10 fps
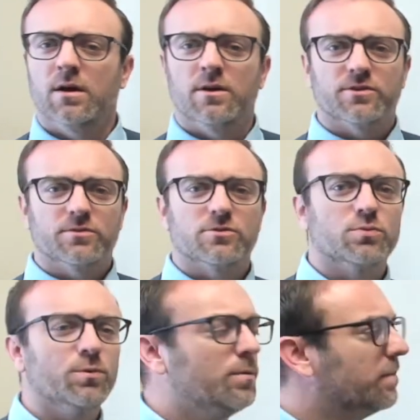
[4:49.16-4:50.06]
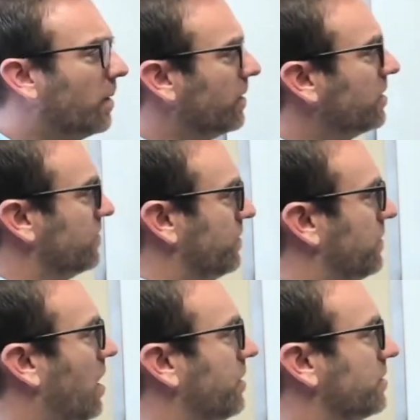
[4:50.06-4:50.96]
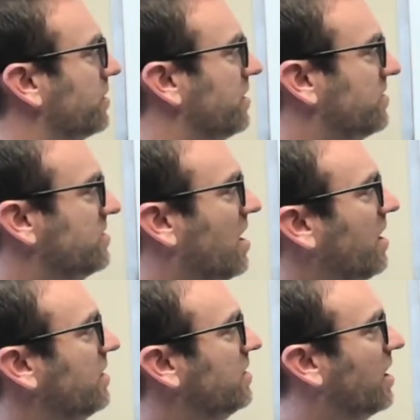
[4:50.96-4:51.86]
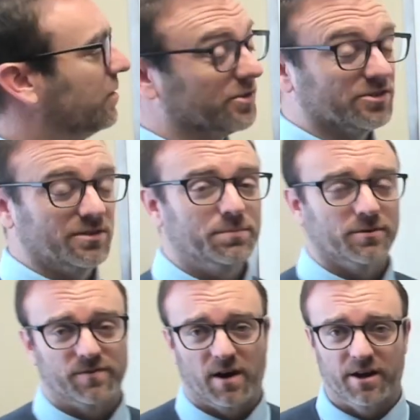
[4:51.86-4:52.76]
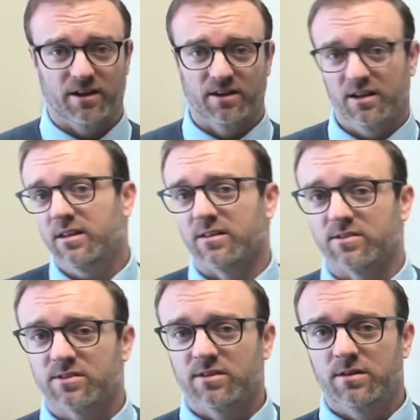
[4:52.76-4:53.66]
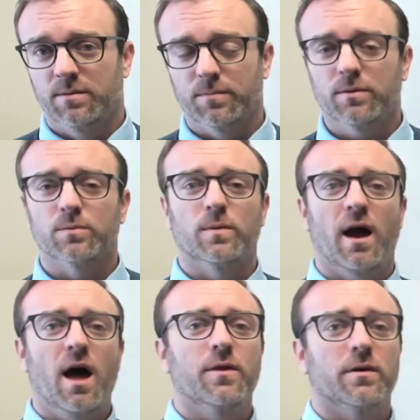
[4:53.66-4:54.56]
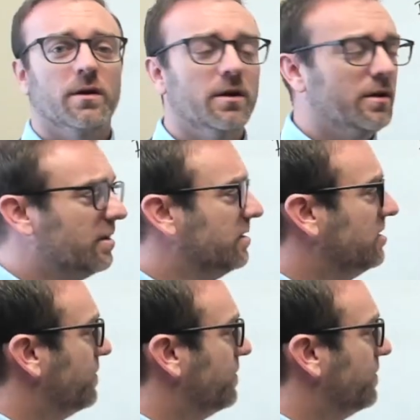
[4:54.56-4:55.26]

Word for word: So the true mark of a model is not in how simplifying it is, but rather in the